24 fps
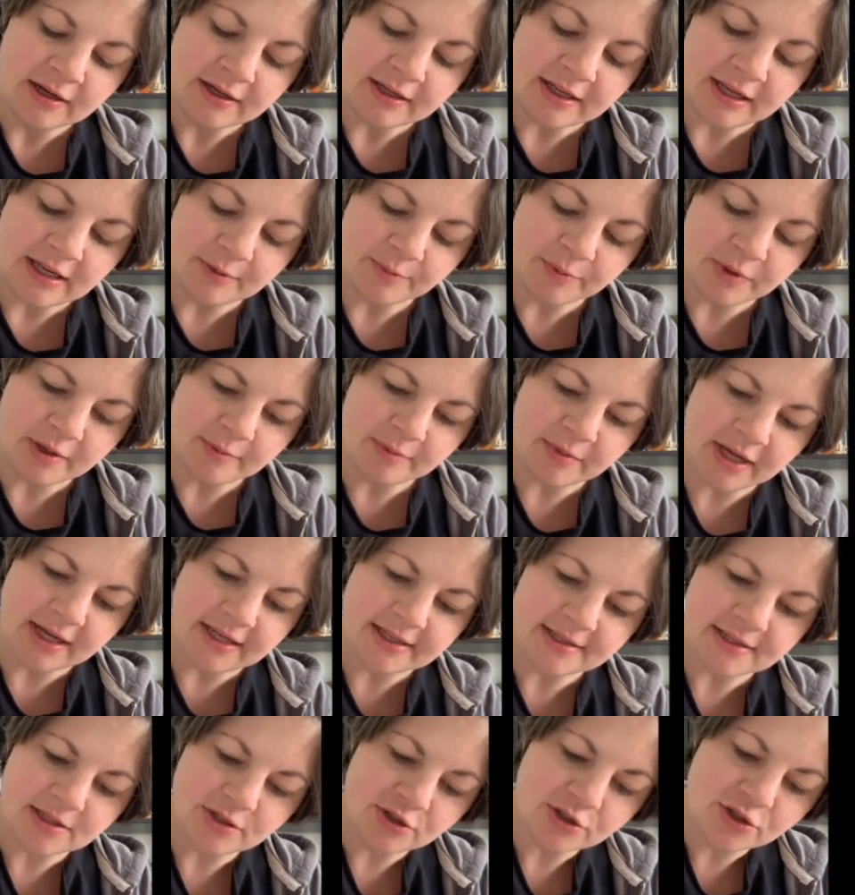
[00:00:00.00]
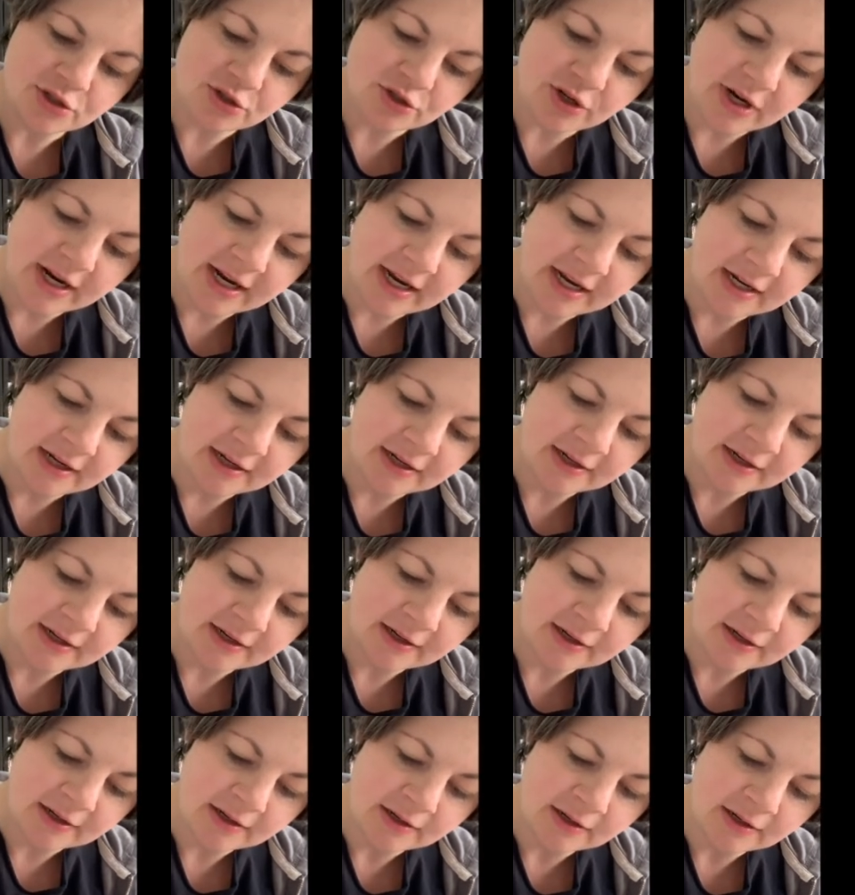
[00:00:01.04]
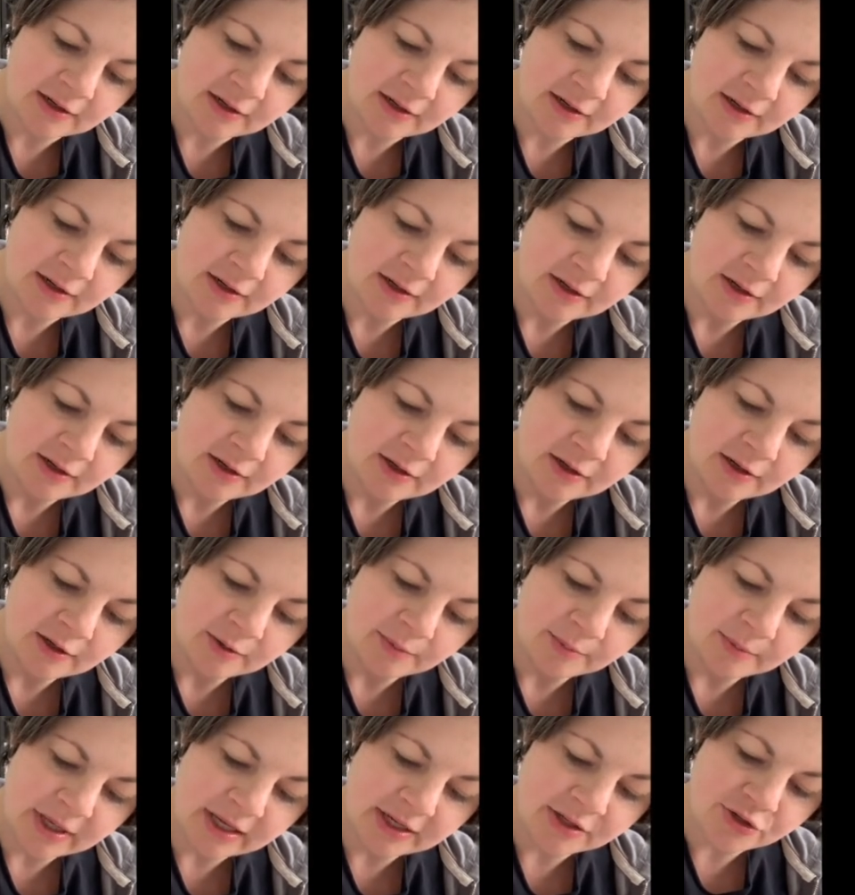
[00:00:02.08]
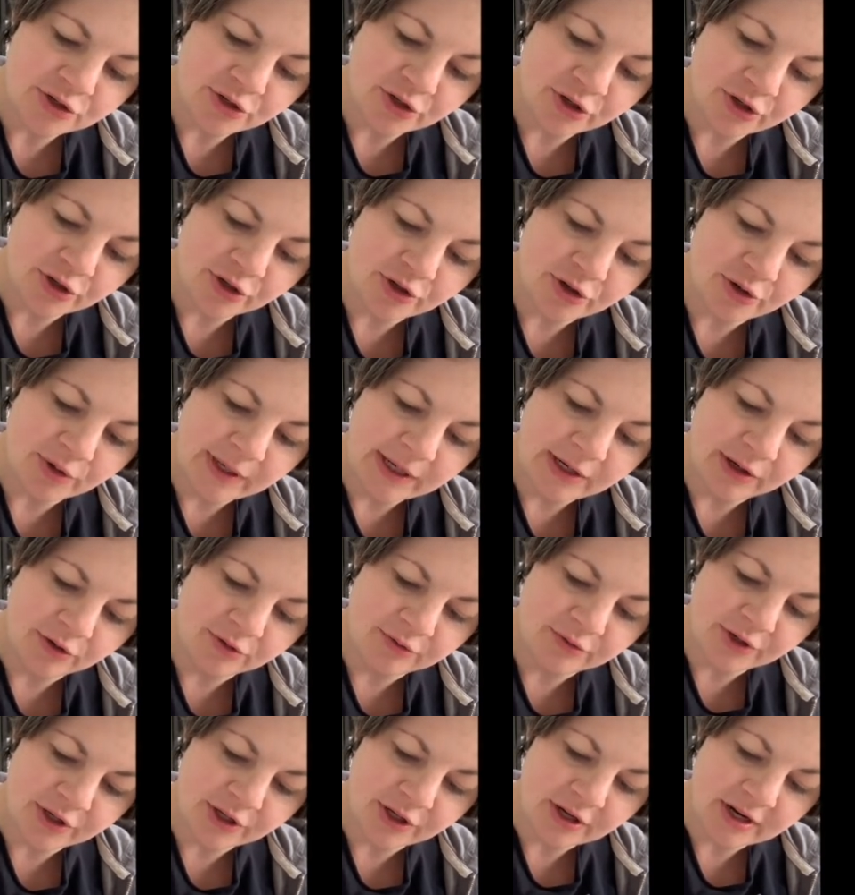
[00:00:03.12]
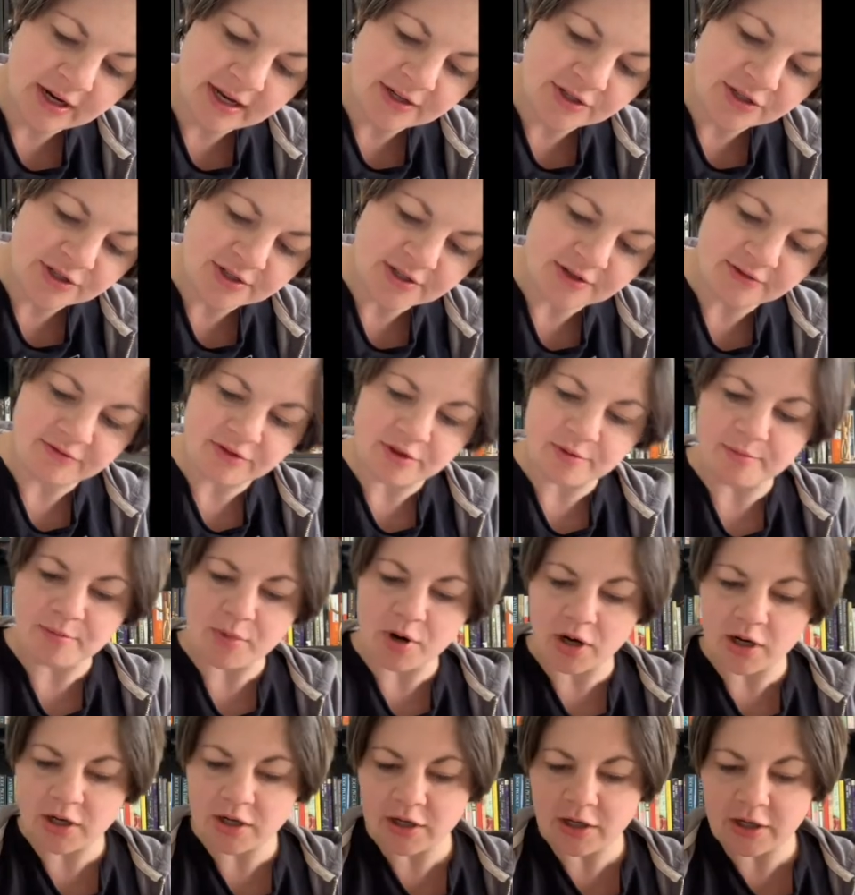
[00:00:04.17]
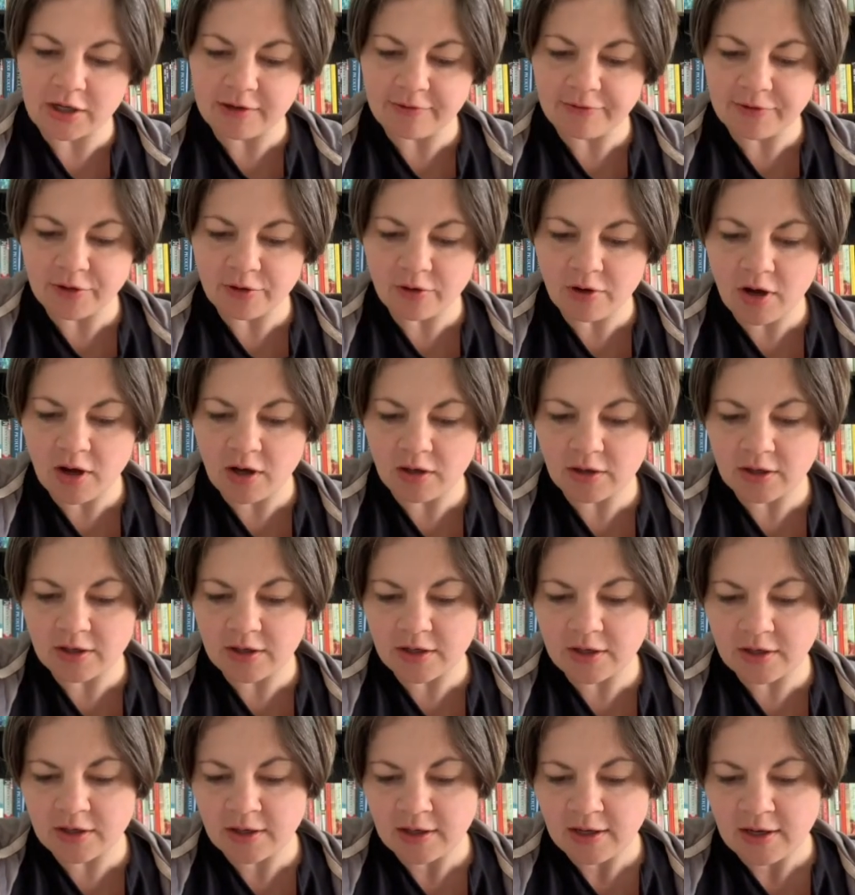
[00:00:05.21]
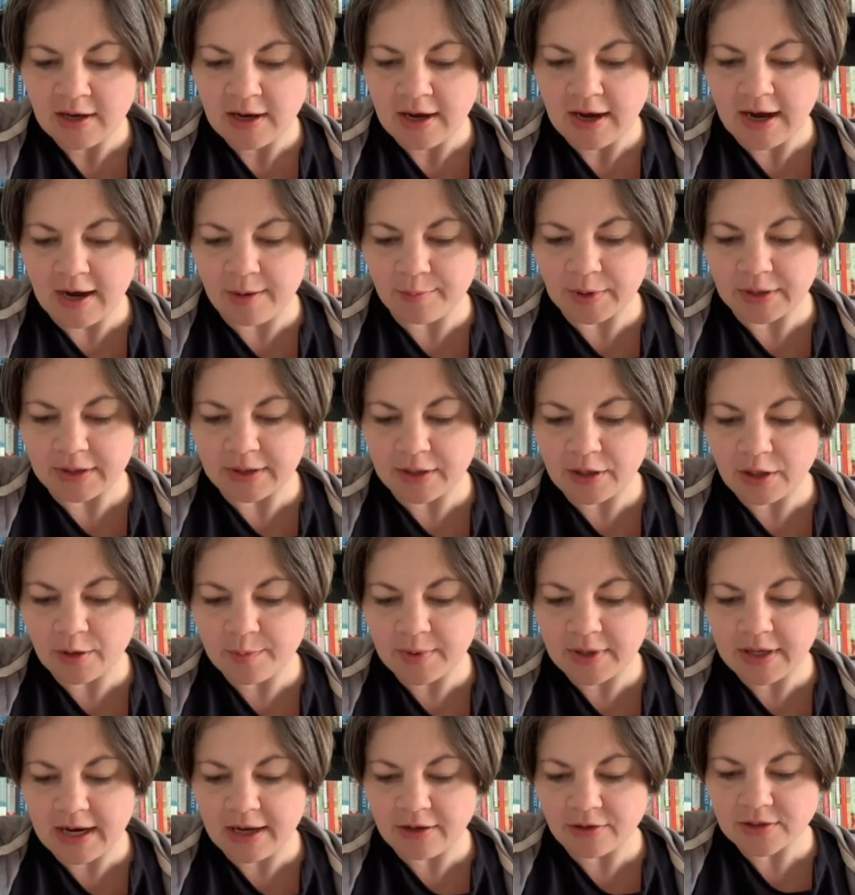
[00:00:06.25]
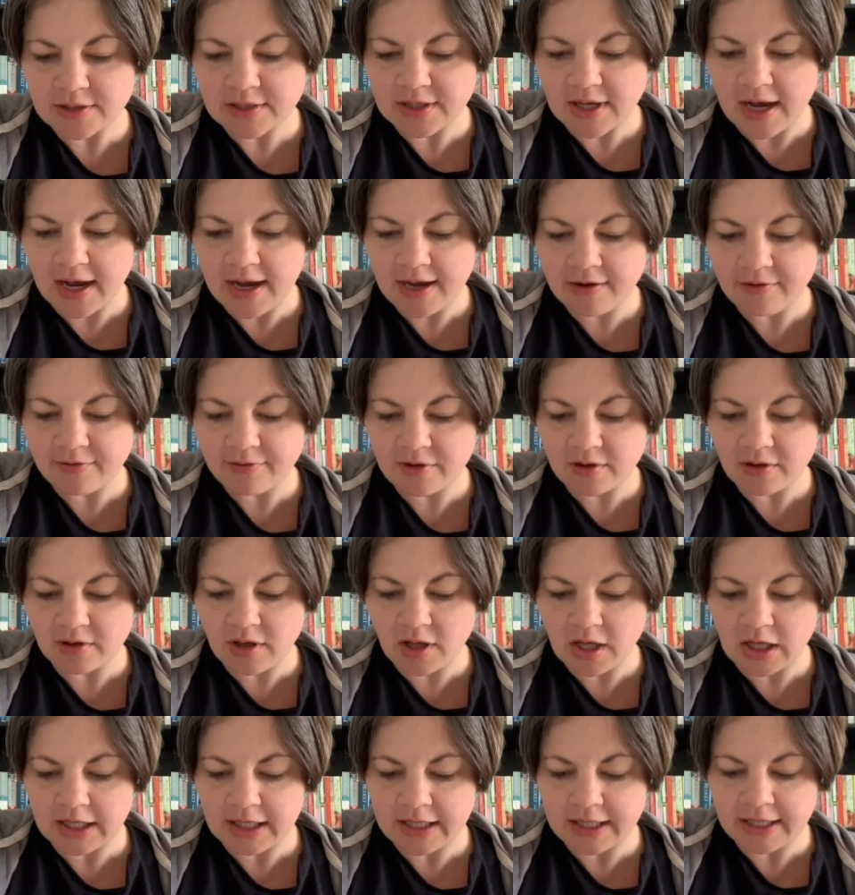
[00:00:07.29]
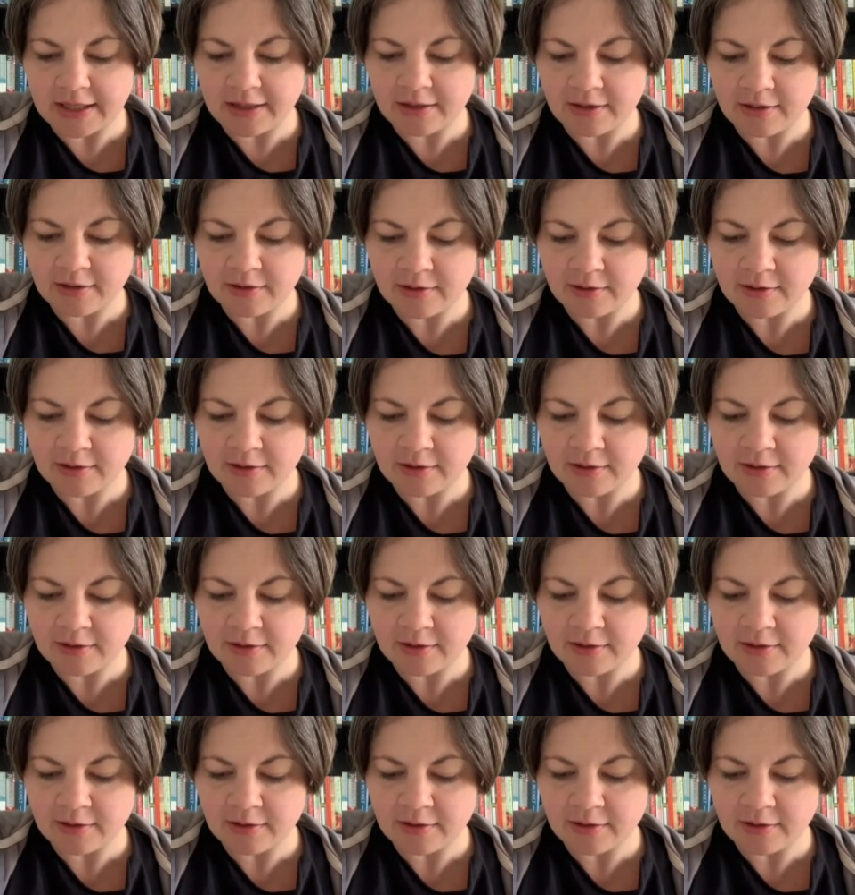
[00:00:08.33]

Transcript: Keep them nice and straight. Make sure you're going over your edges of the marker if you colored, a little bit outside of the line,